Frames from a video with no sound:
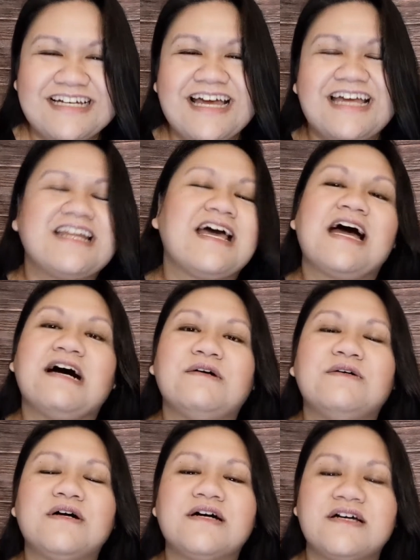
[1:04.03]
and
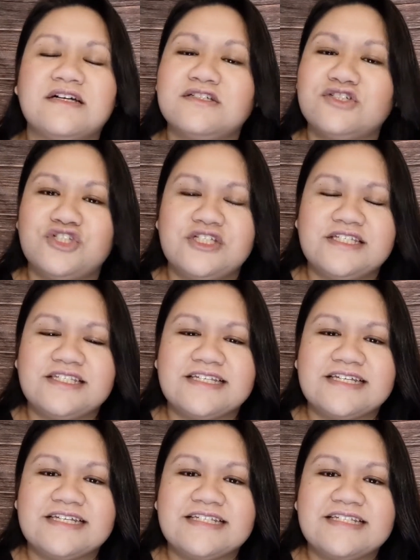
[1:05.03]
how
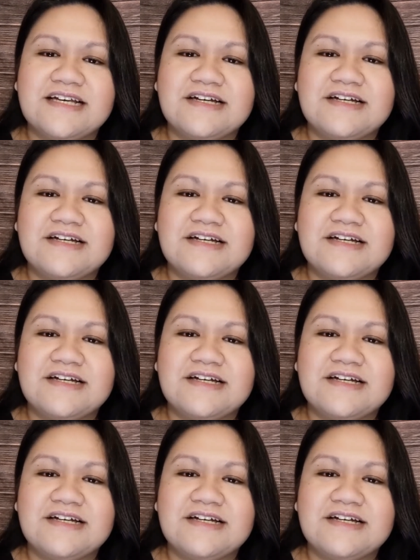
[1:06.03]
Jesus